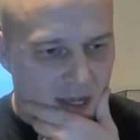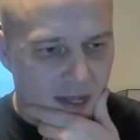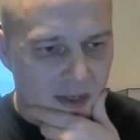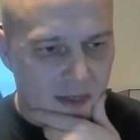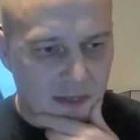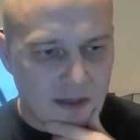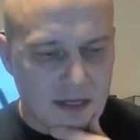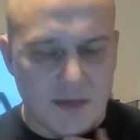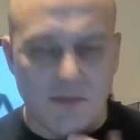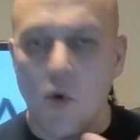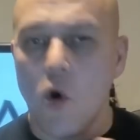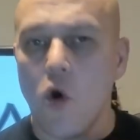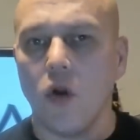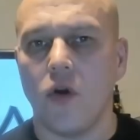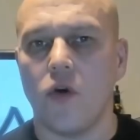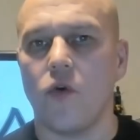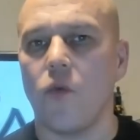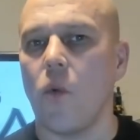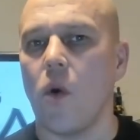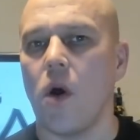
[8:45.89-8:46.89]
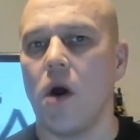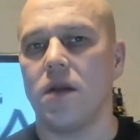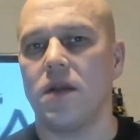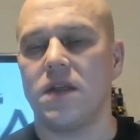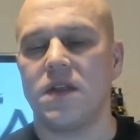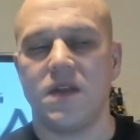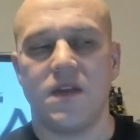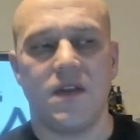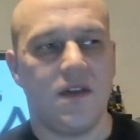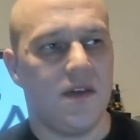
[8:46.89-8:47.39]
the smaller
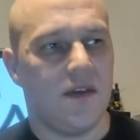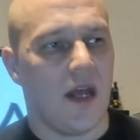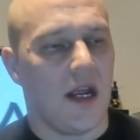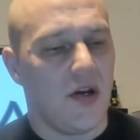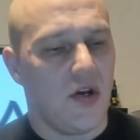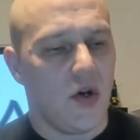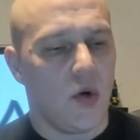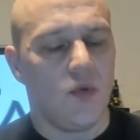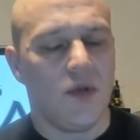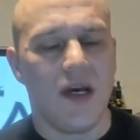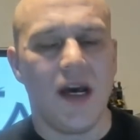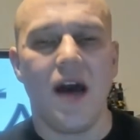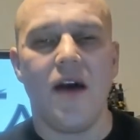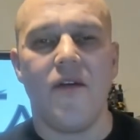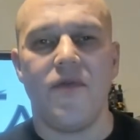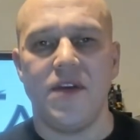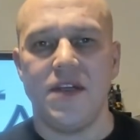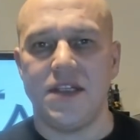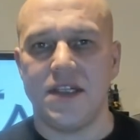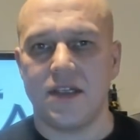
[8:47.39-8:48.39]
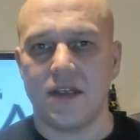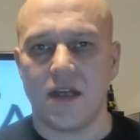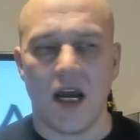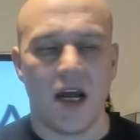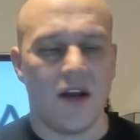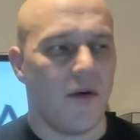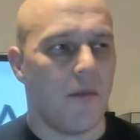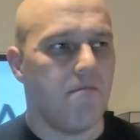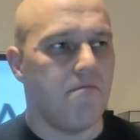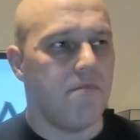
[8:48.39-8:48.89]
ones, they don't have this kind
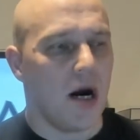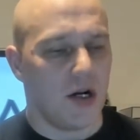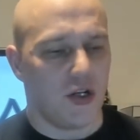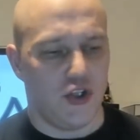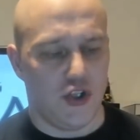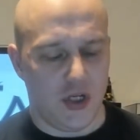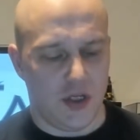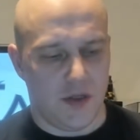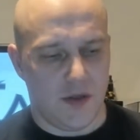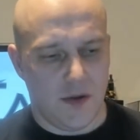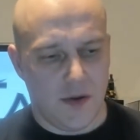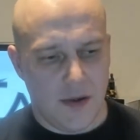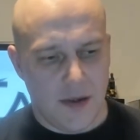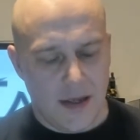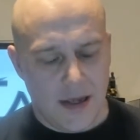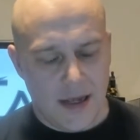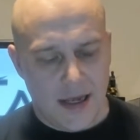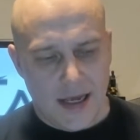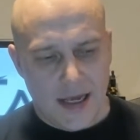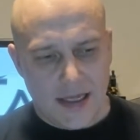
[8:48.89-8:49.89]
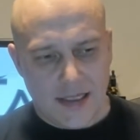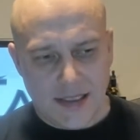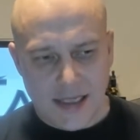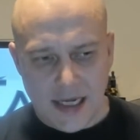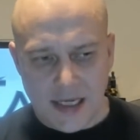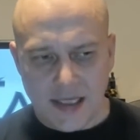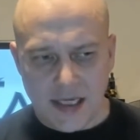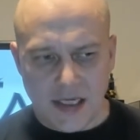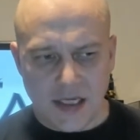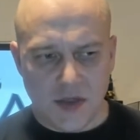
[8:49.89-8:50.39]
of a budget.
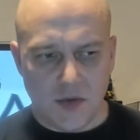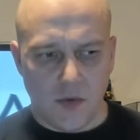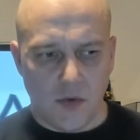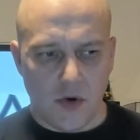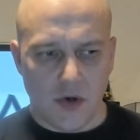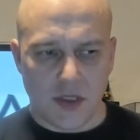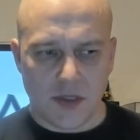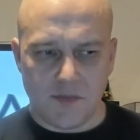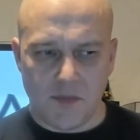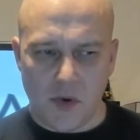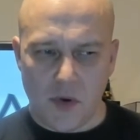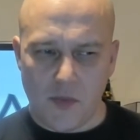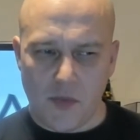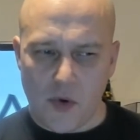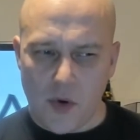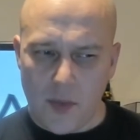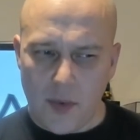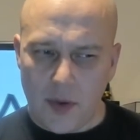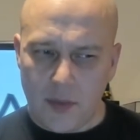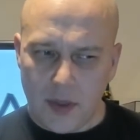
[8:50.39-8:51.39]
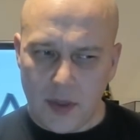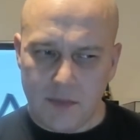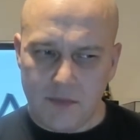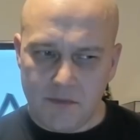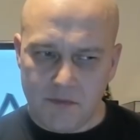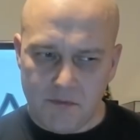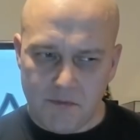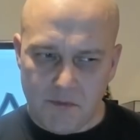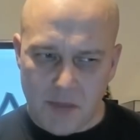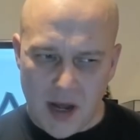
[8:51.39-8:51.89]
Sentence was probably
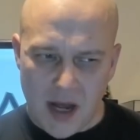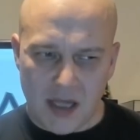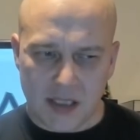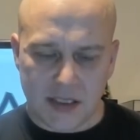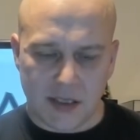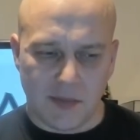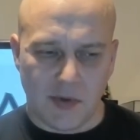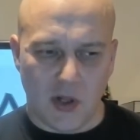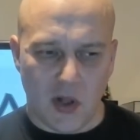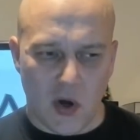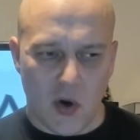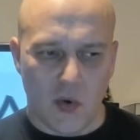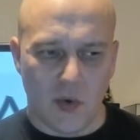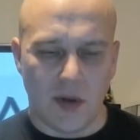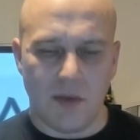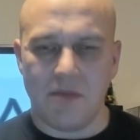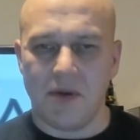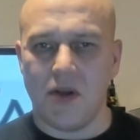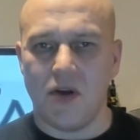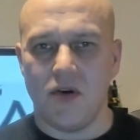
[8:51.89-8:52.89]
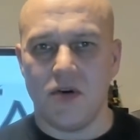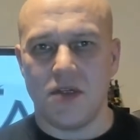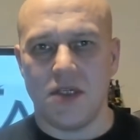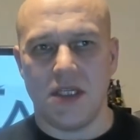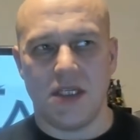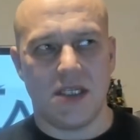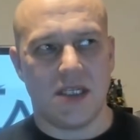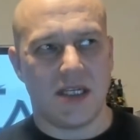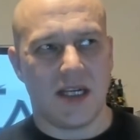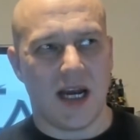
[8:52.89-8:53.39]
possible only because
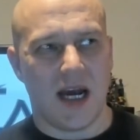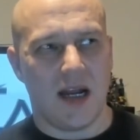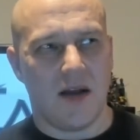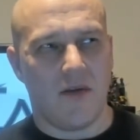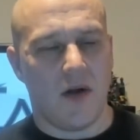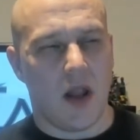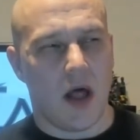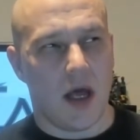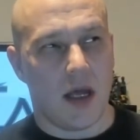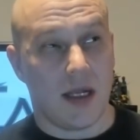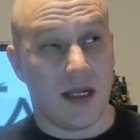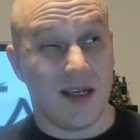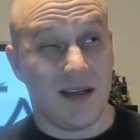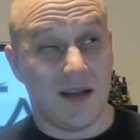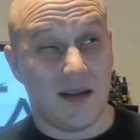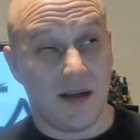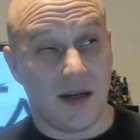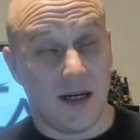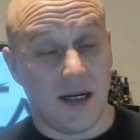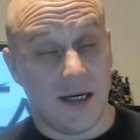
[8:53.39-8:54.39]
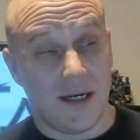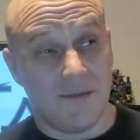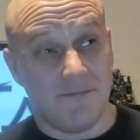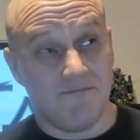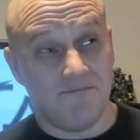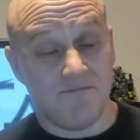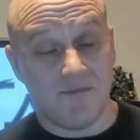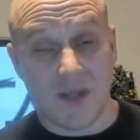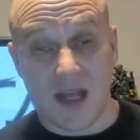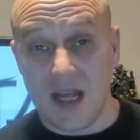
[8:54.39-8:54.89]
it's kind of like uh,
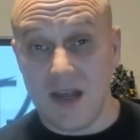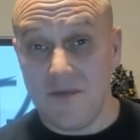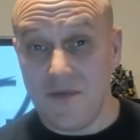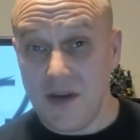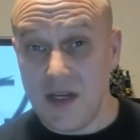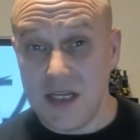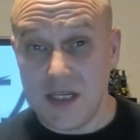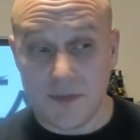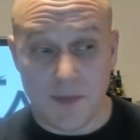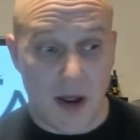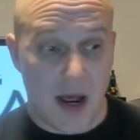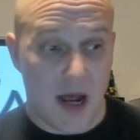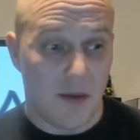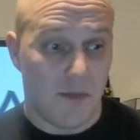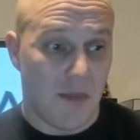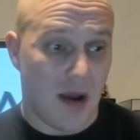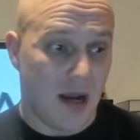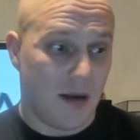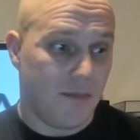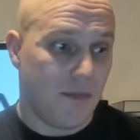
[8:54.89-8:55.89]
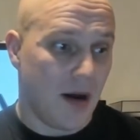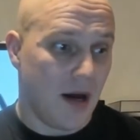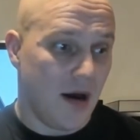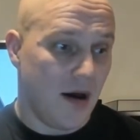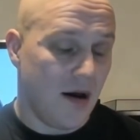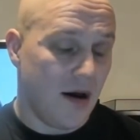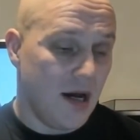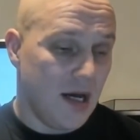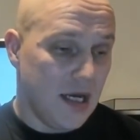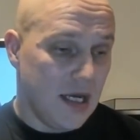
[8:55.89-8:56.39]
a Finnish band made by
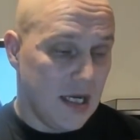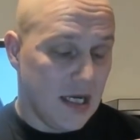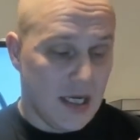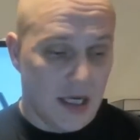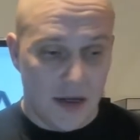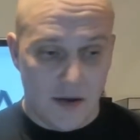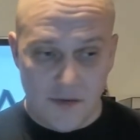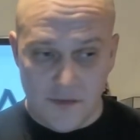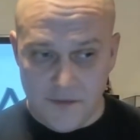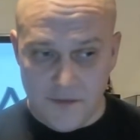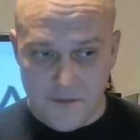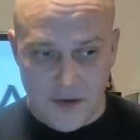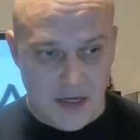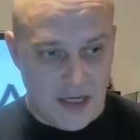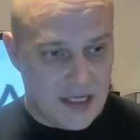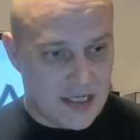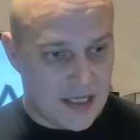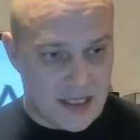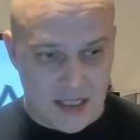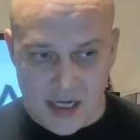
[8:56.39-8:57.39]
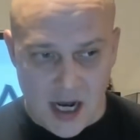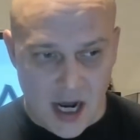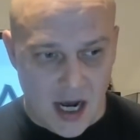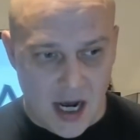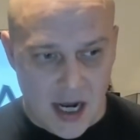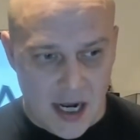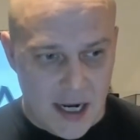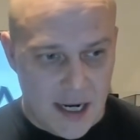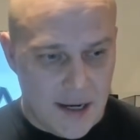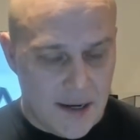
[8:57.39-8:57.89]
a Finnish
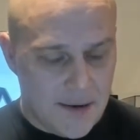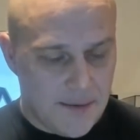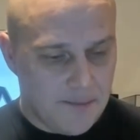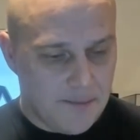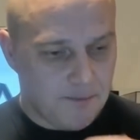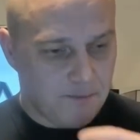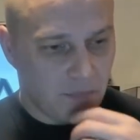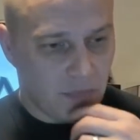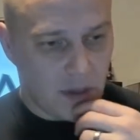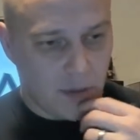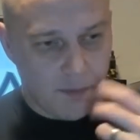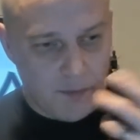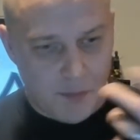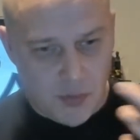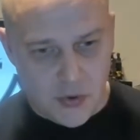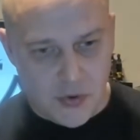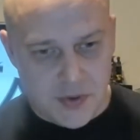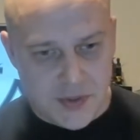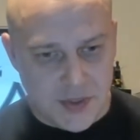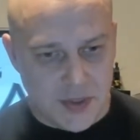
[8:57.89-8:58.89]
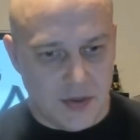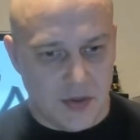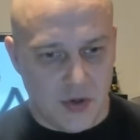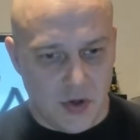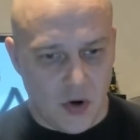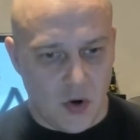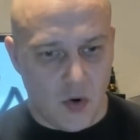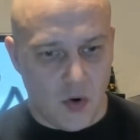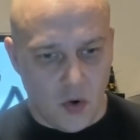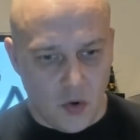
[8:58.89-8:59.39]
guy person, you
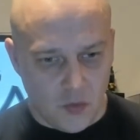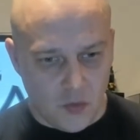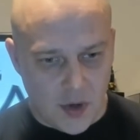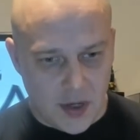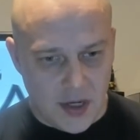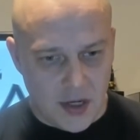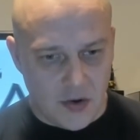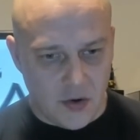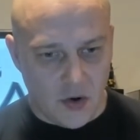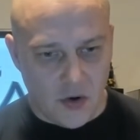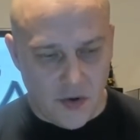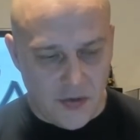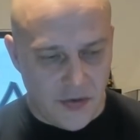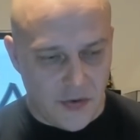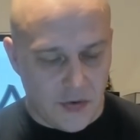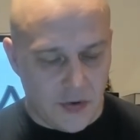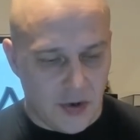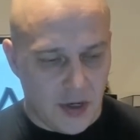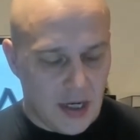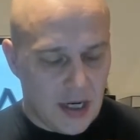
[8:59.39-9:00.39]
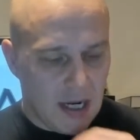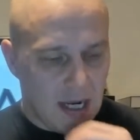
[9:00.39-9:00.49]
know, already an author.